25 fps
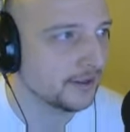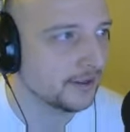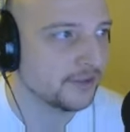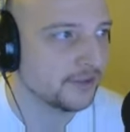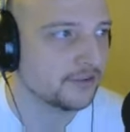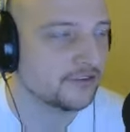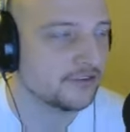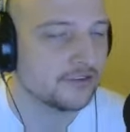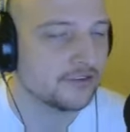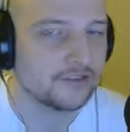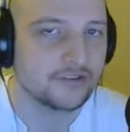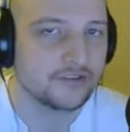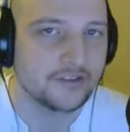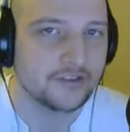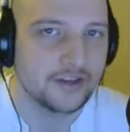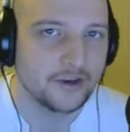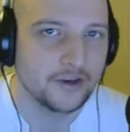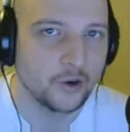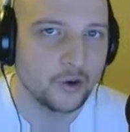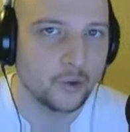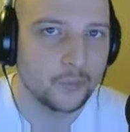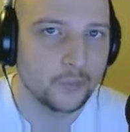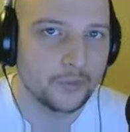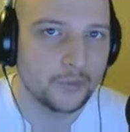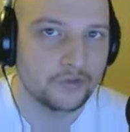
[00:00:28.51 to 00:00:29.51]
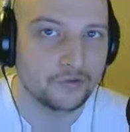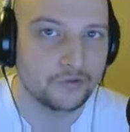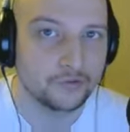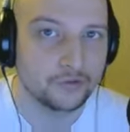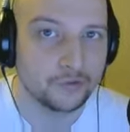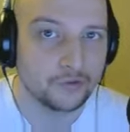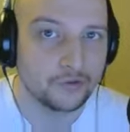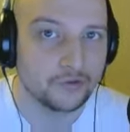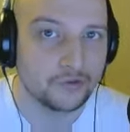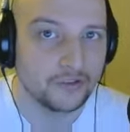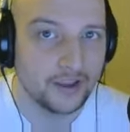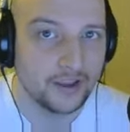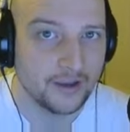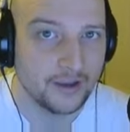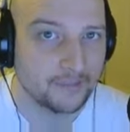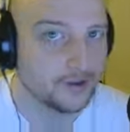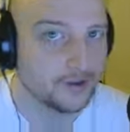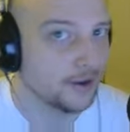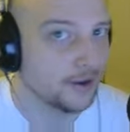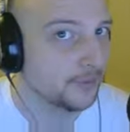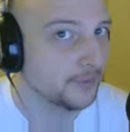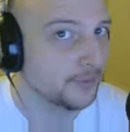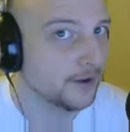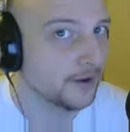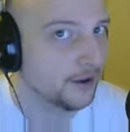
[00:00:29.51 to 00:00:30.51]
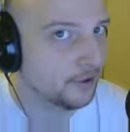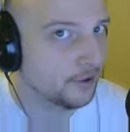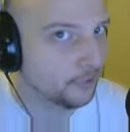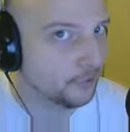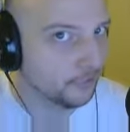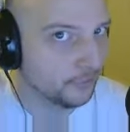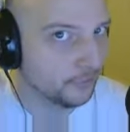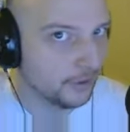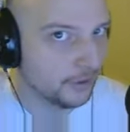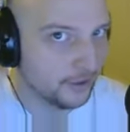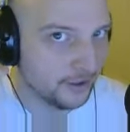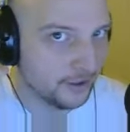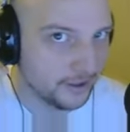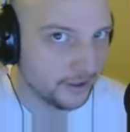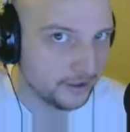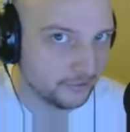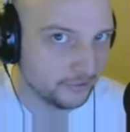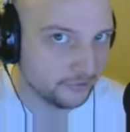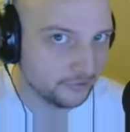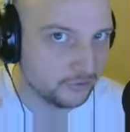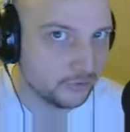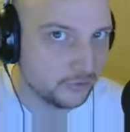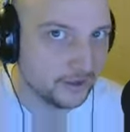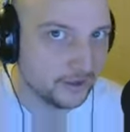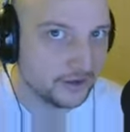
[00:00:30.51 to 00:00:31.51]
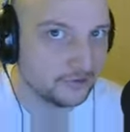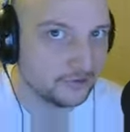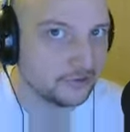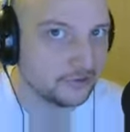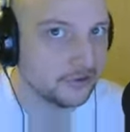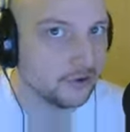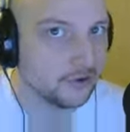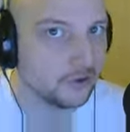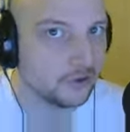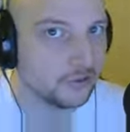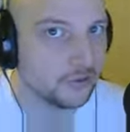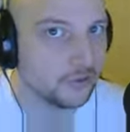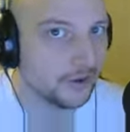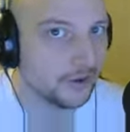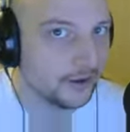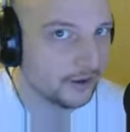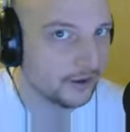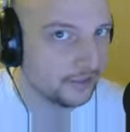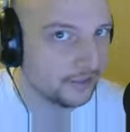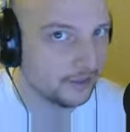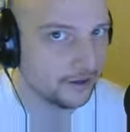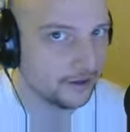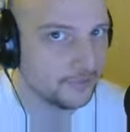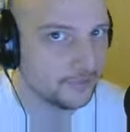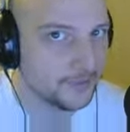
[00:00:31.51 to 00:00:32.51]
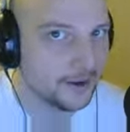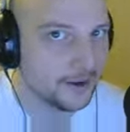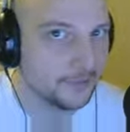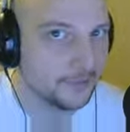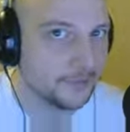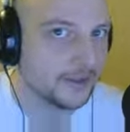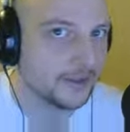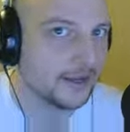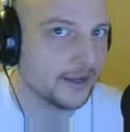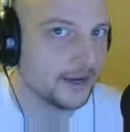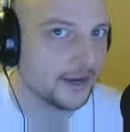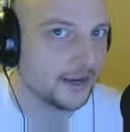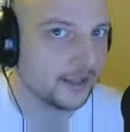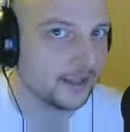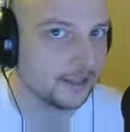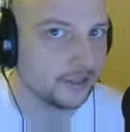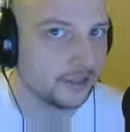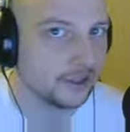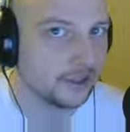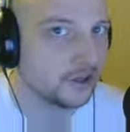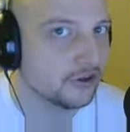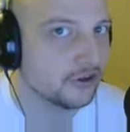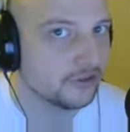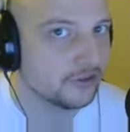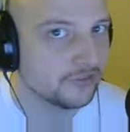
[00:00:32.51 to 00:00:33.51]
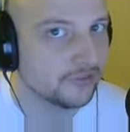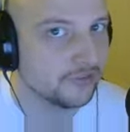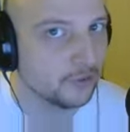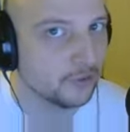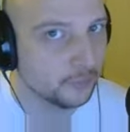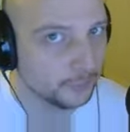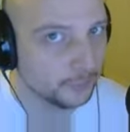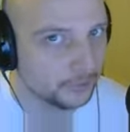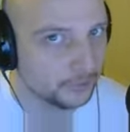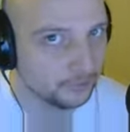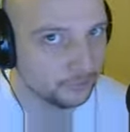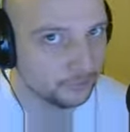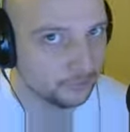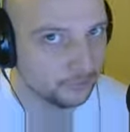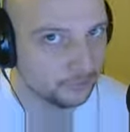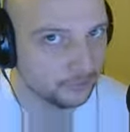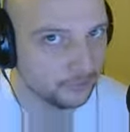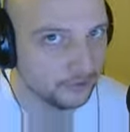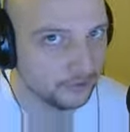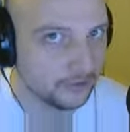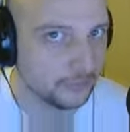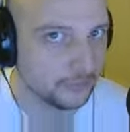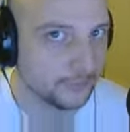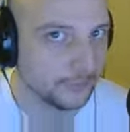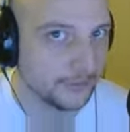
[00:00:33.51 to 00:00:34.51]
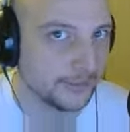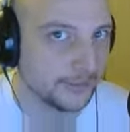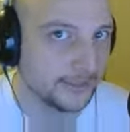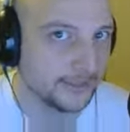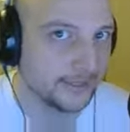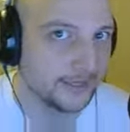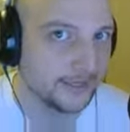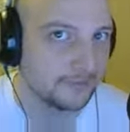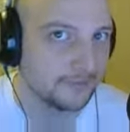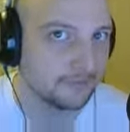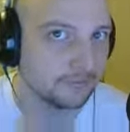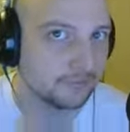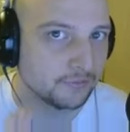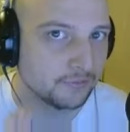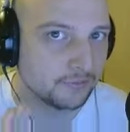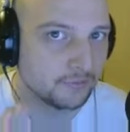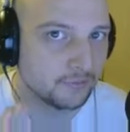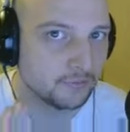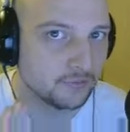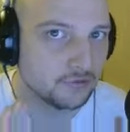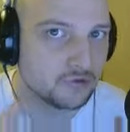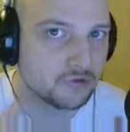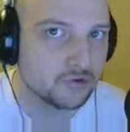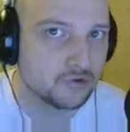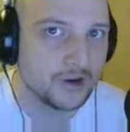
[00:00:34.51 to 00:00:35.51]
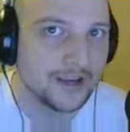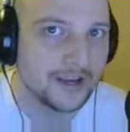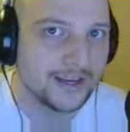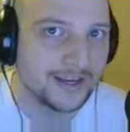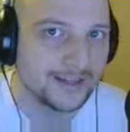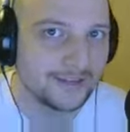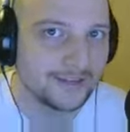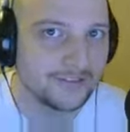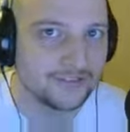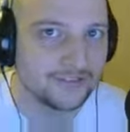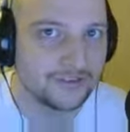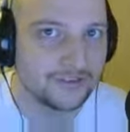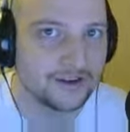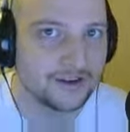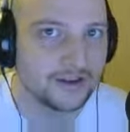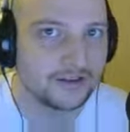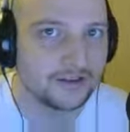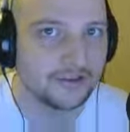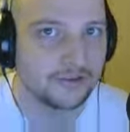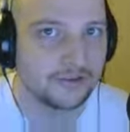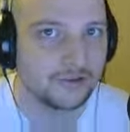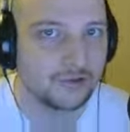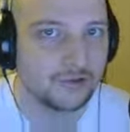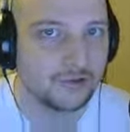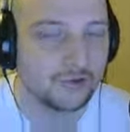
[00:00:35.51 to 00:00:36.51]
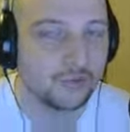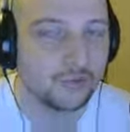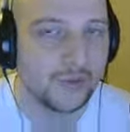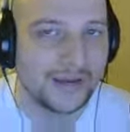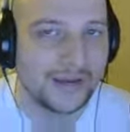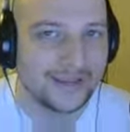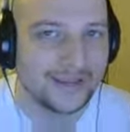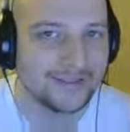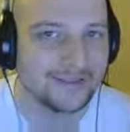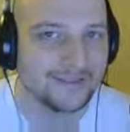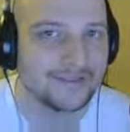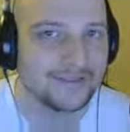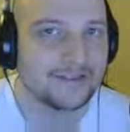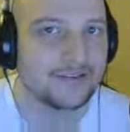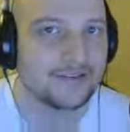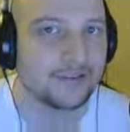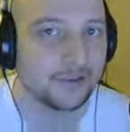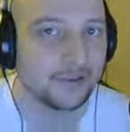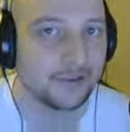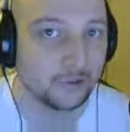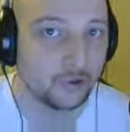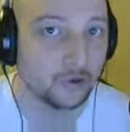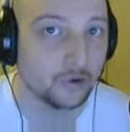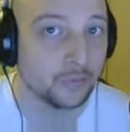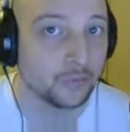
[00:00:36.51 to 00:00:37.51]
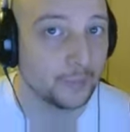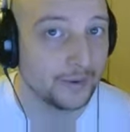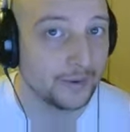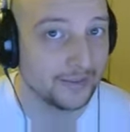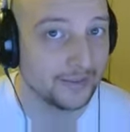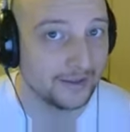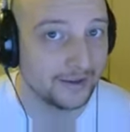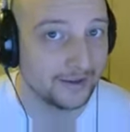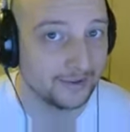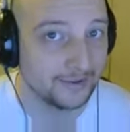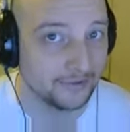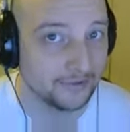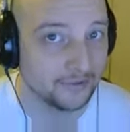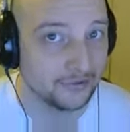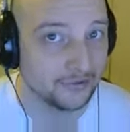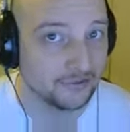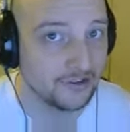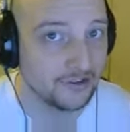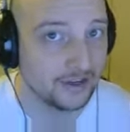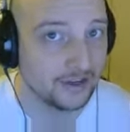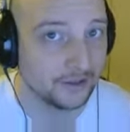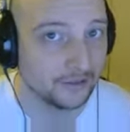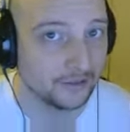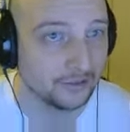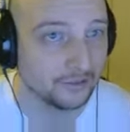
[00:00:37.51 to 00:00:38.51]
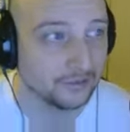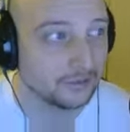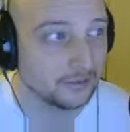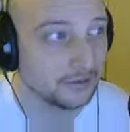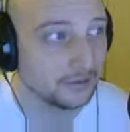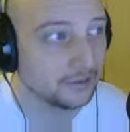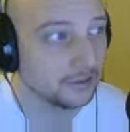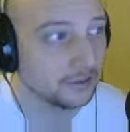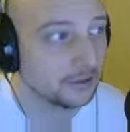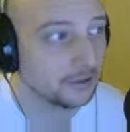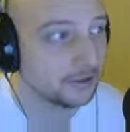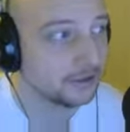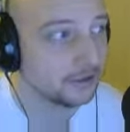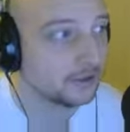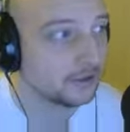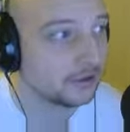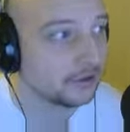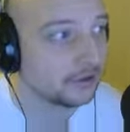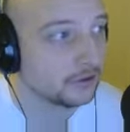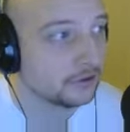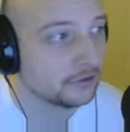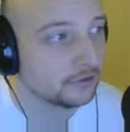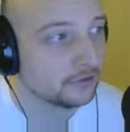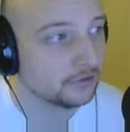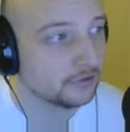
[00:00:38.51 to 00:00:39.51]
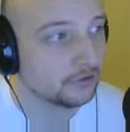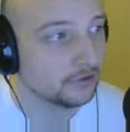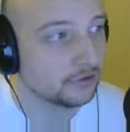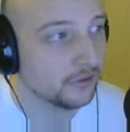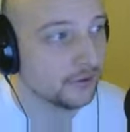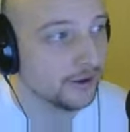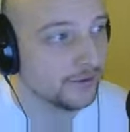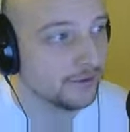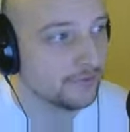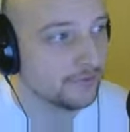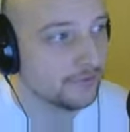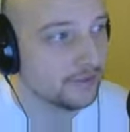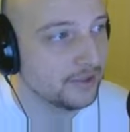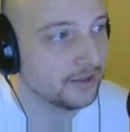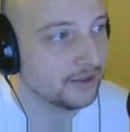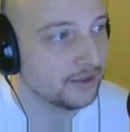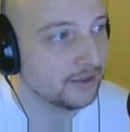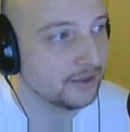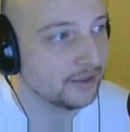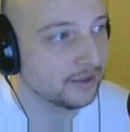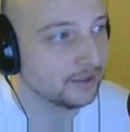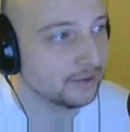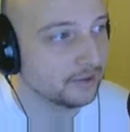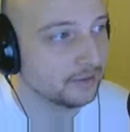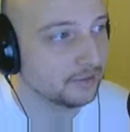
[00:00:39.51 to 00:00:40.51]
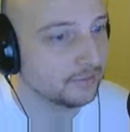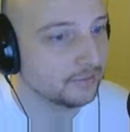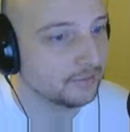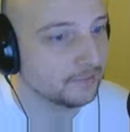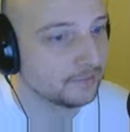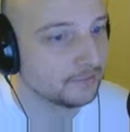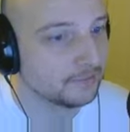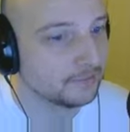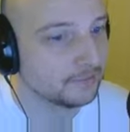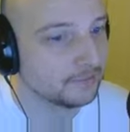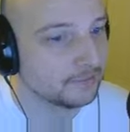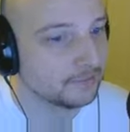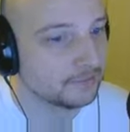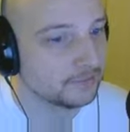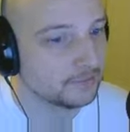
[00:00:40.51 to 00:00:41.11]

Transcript: Now this is an open source laptop. Now, if you guys know anything about me, I love open source hardware, and I'm trying to find new ways to incorporate that into the channel. So I'm thinking